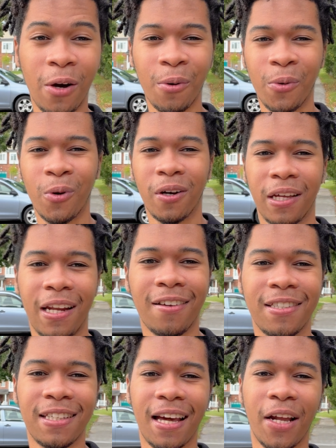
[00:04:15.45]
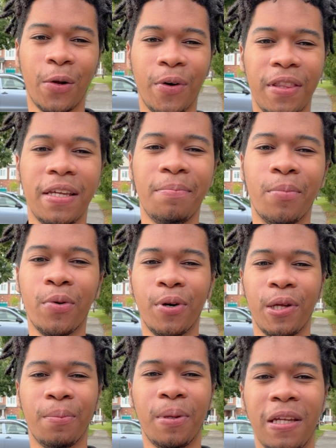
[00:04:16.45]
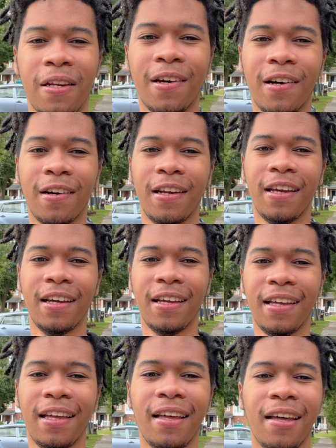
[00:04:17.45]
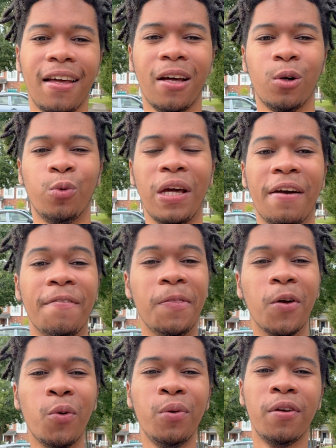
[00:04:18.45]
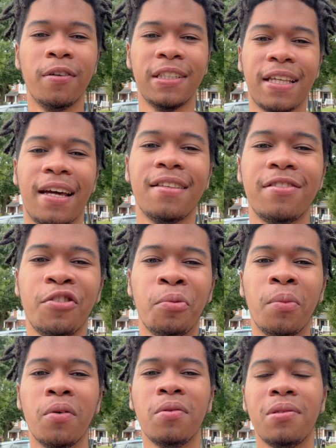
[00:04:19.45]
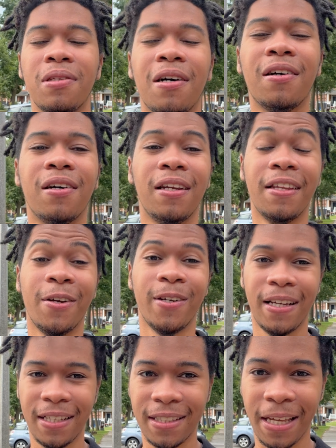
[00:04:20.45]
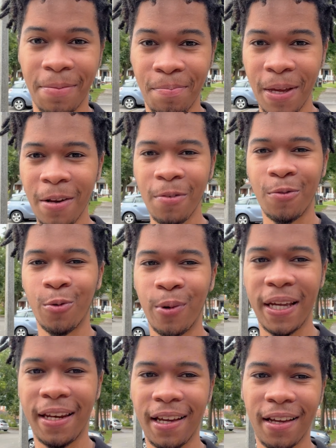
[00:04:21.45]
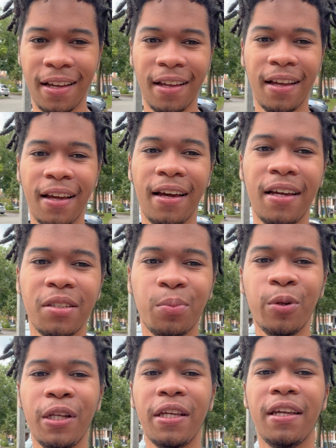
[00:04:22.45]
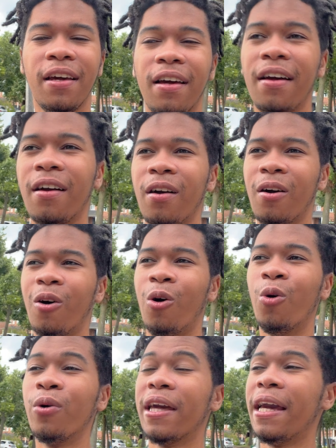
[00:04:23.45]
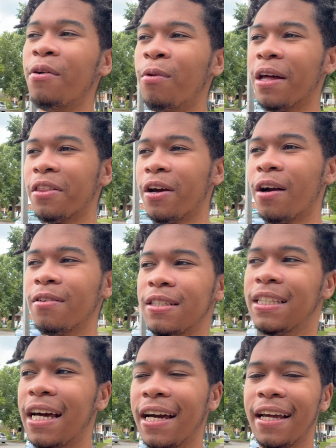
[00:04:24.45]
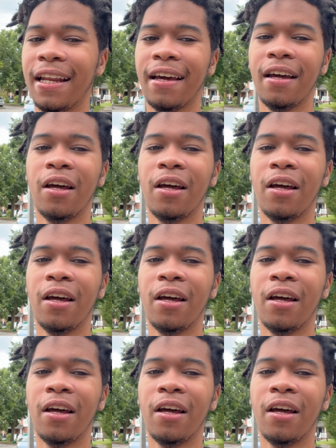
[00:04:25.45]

we're walking outside with the BOYA pinned on. We have no noise canceling modes on. There is a bit of wind. It's pretty okay weather outside.